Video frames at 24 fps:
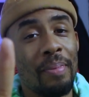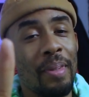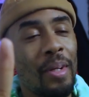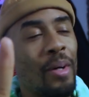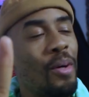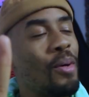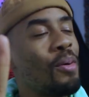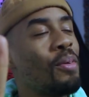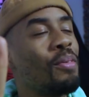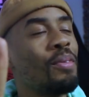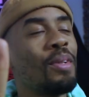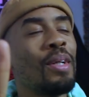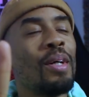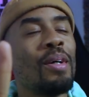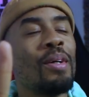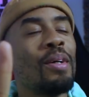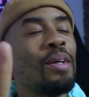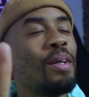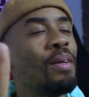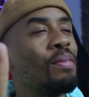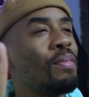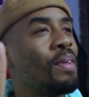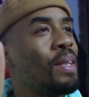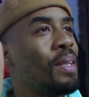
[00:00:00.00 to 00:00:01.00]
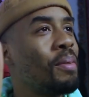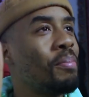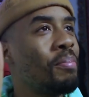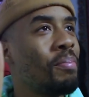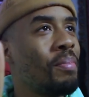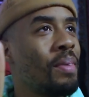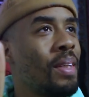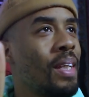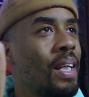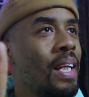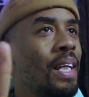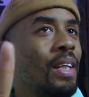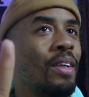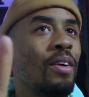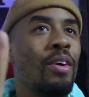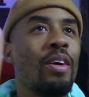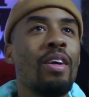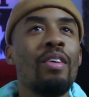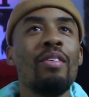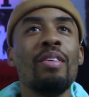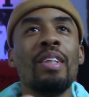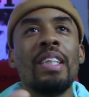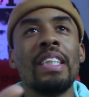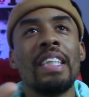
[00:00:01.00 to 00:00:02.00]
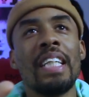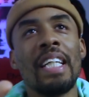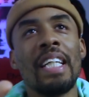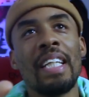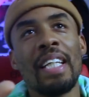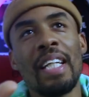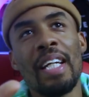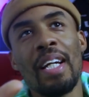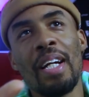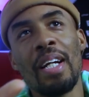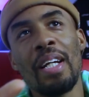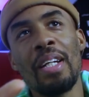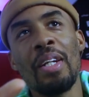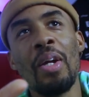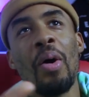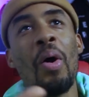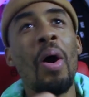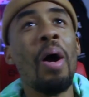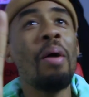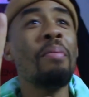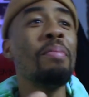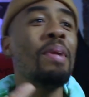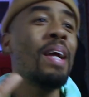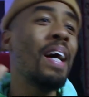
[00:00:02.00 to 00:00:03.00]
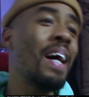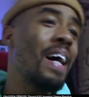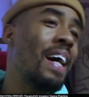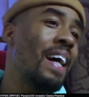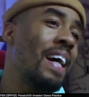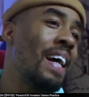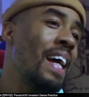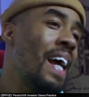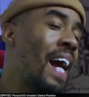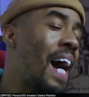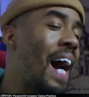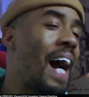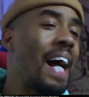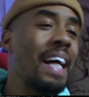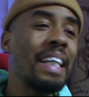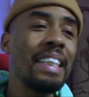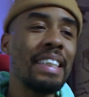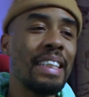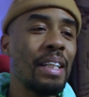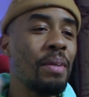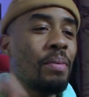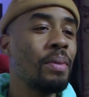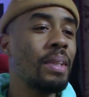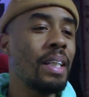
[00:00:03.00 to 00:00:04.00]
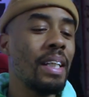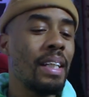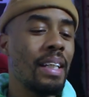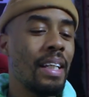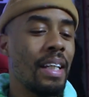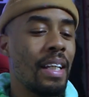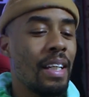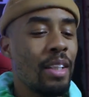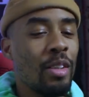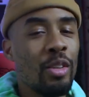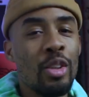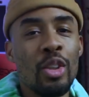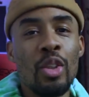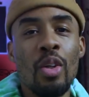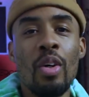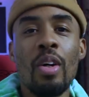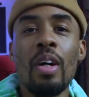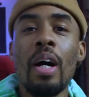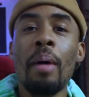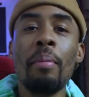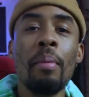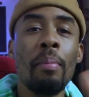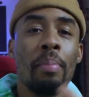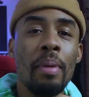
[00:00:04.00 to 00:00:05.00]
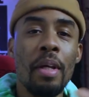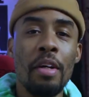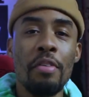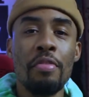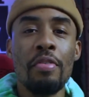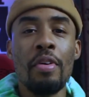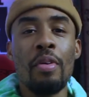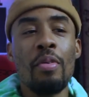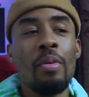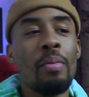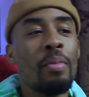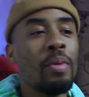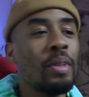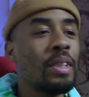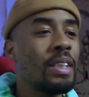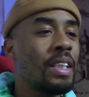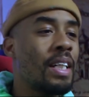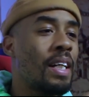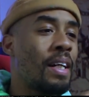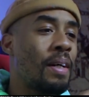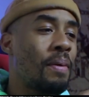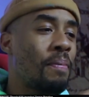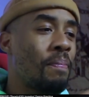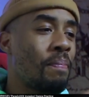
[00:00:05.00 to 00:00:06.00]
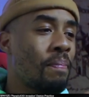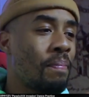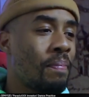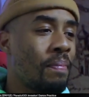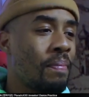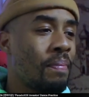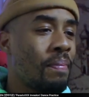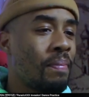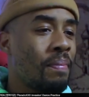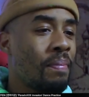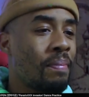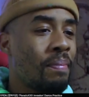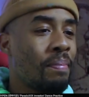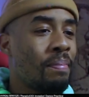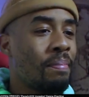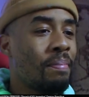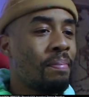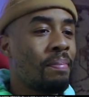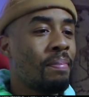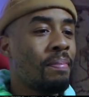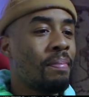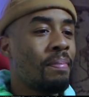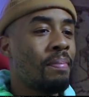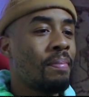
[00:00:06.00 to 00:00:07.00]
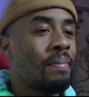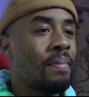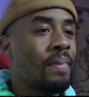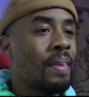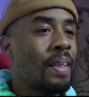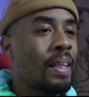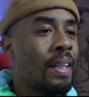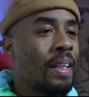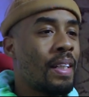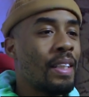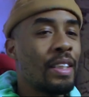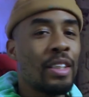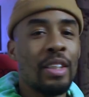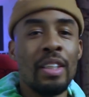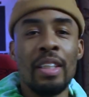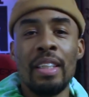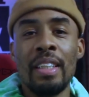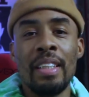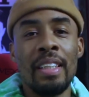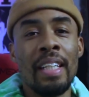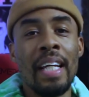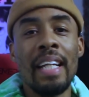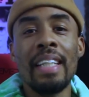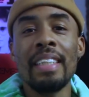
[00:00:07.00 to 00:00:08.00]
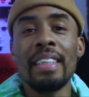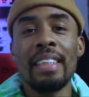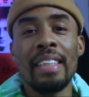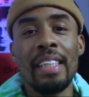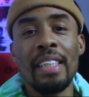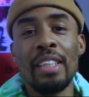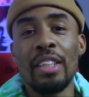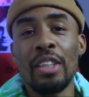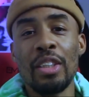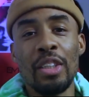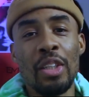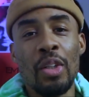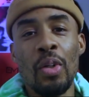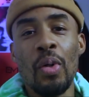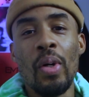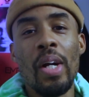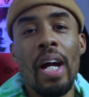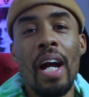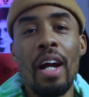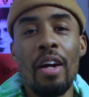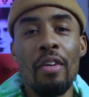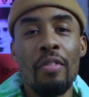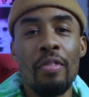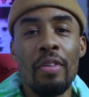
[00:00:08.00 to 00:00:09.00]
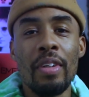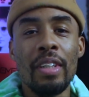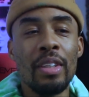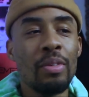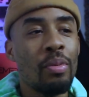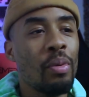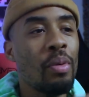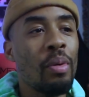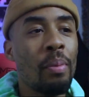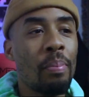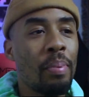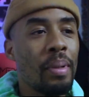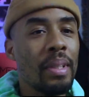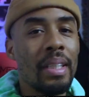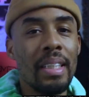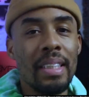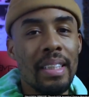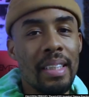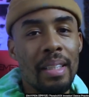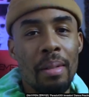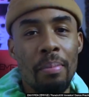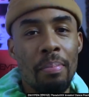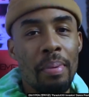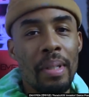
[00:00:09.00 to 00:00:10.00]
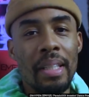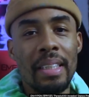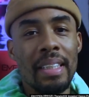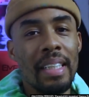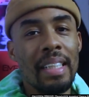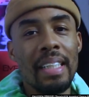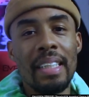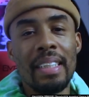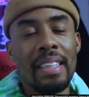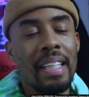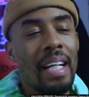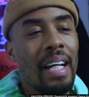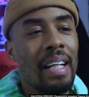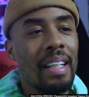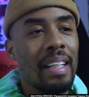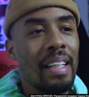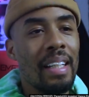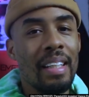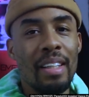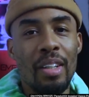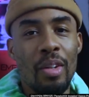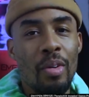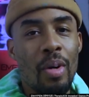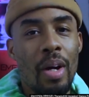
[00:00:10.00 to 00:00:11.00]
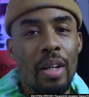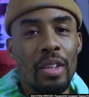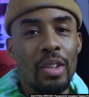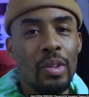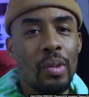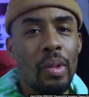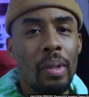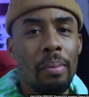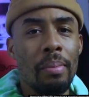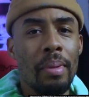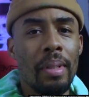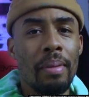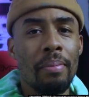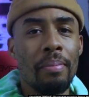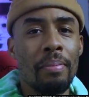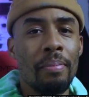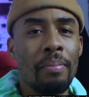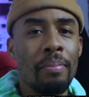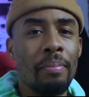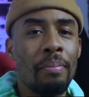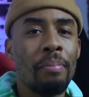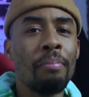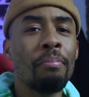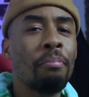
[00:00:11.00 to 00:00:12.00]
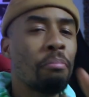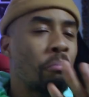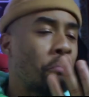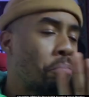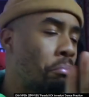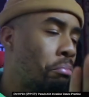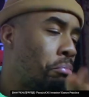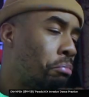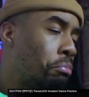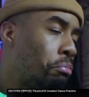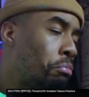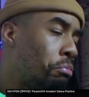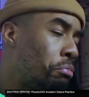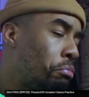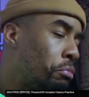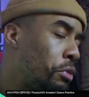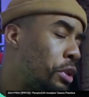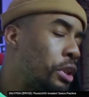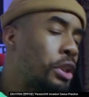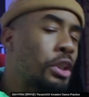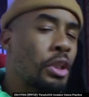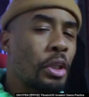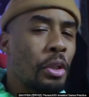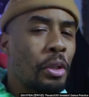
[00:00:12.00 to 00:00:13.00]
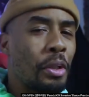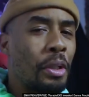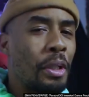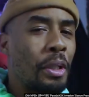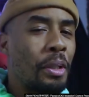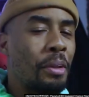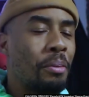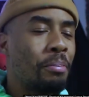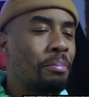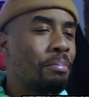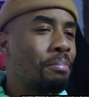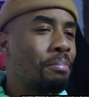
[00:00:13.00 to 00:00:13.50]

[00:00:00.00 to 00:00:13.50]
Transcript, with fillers: Don't don't even don't even sit there. No, I'm not. I ain't see what they did. You saw it. I'm going to play it for you one more time. Because dance teachers and choreographers, we will put this in a piece anytime to get the crowd screaming. Just so you know.